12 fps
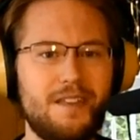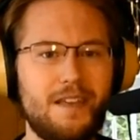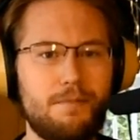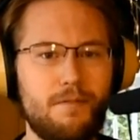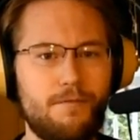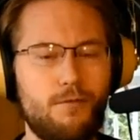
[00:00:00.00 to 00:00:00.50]

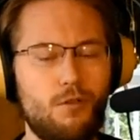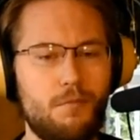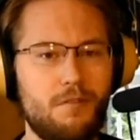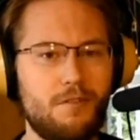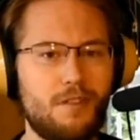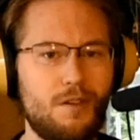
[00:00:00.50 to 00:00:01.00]
the
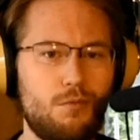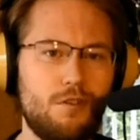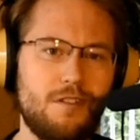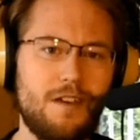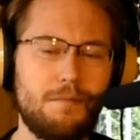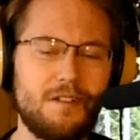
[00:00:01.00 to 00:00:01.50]
performers that
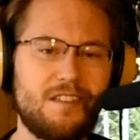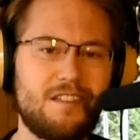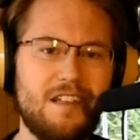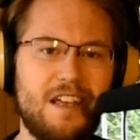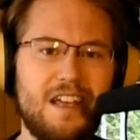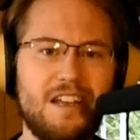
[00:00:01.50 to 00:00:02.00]
was up on
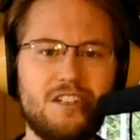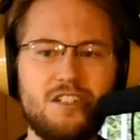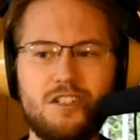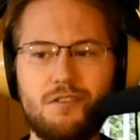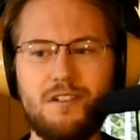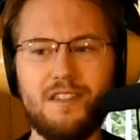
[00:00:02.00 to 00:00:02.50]
stage
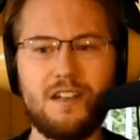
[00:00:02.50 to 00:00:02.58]
doing